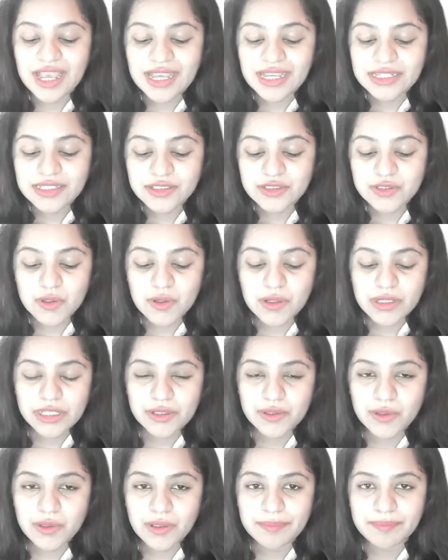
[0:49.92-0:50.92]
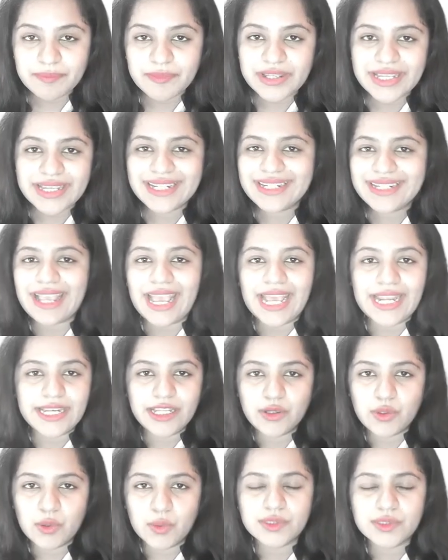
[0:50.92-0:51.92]
So, be it any
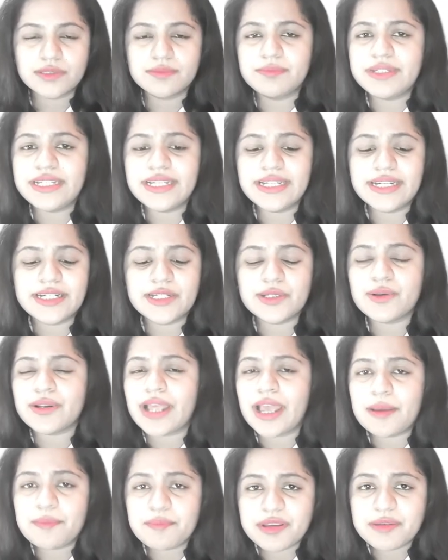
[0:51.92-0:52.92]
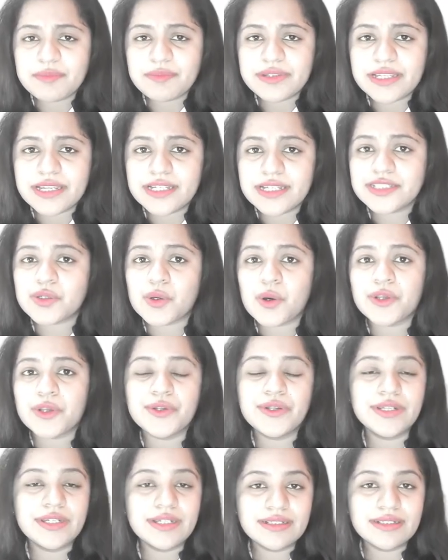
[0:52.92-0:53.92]
course, be it your MBBS or your
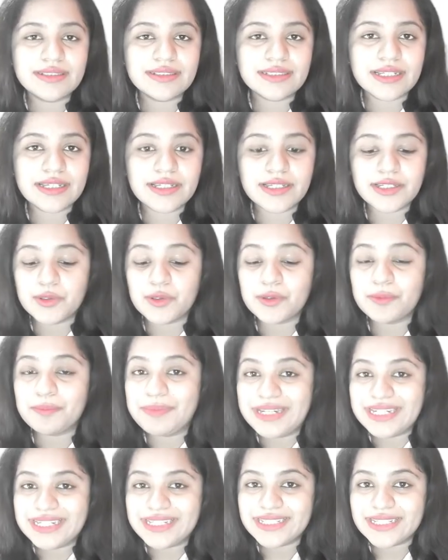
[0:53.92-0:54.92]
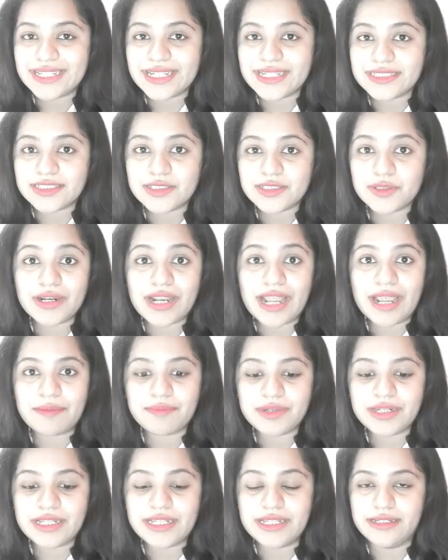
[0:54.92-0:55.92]
nursing, your BDS, your
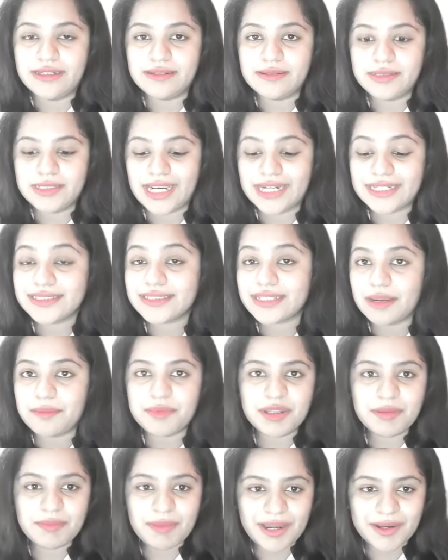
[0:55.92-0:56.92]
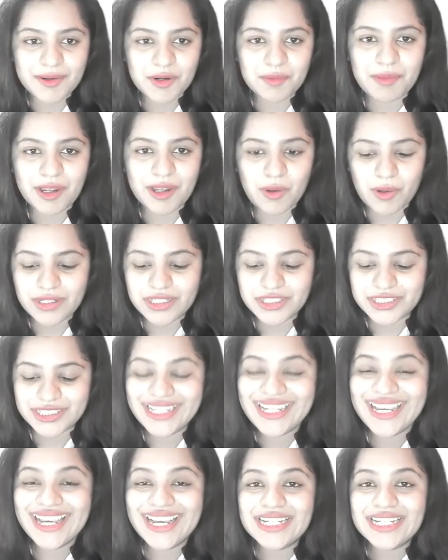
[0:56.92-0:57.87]
MD, that is MD Microbiology,